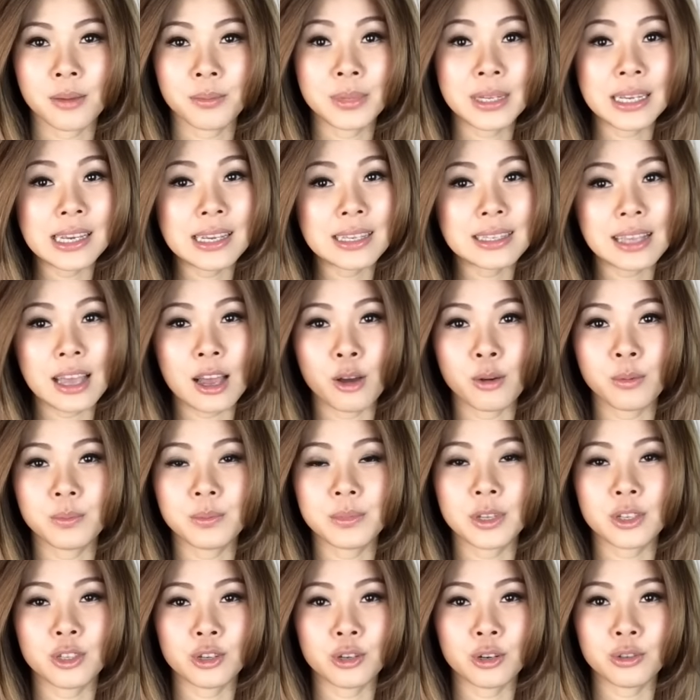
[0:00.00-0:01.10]
Please help
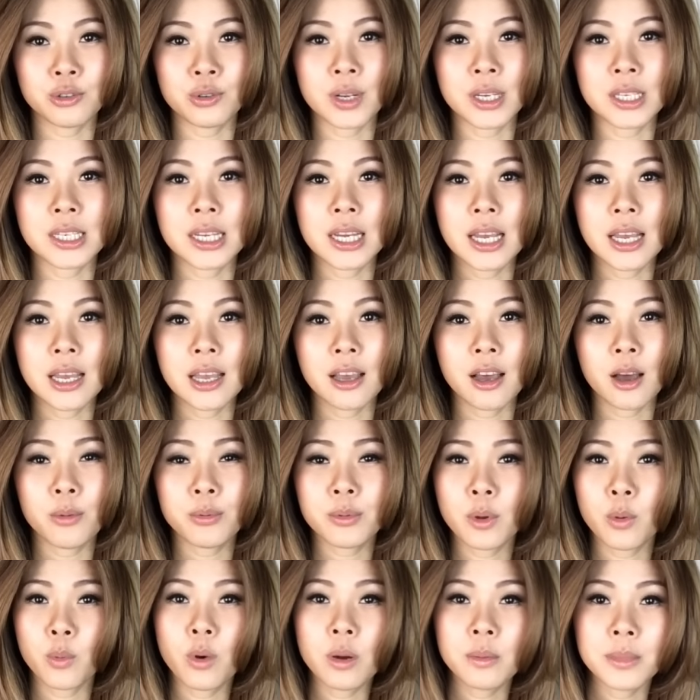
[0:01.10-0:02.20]
the children, help
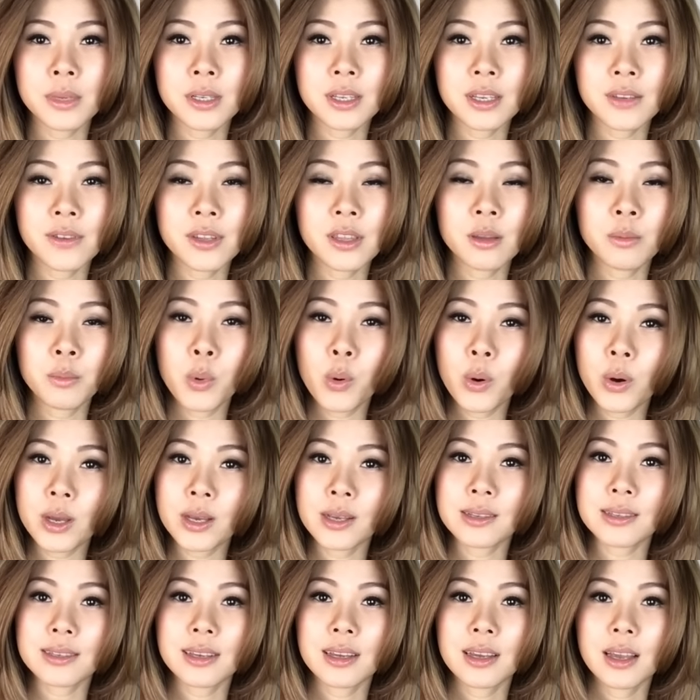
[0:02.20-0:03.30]
the women, even the
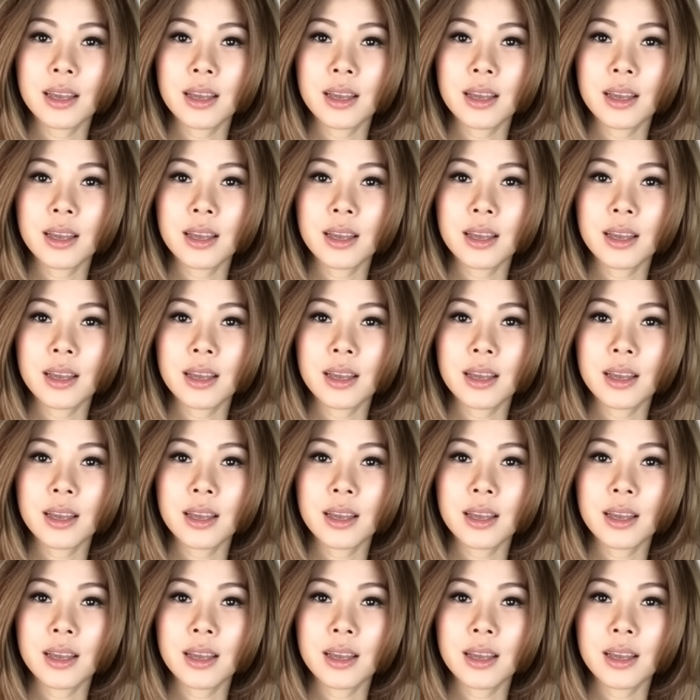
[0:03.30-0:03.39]
boys.